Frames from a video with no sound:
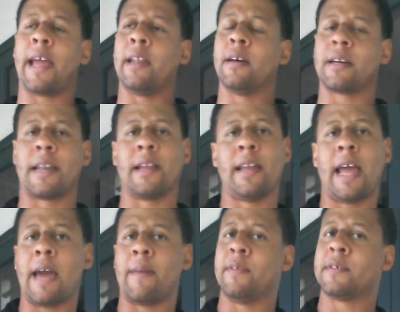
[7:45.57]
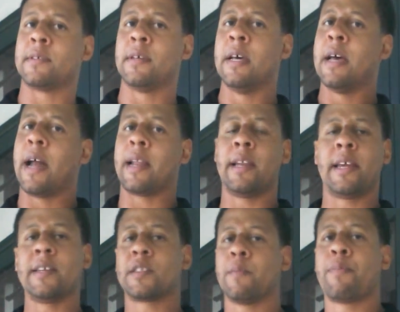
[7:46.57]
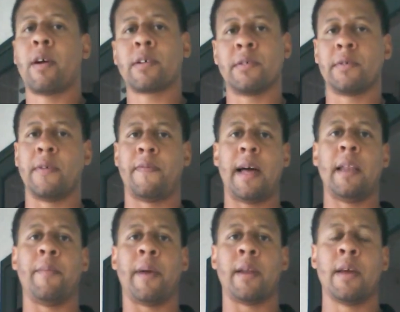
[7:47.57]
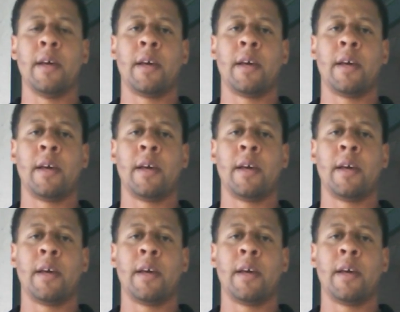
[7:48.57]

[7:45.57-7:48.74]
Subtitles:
hey, look, I need to get some personal development.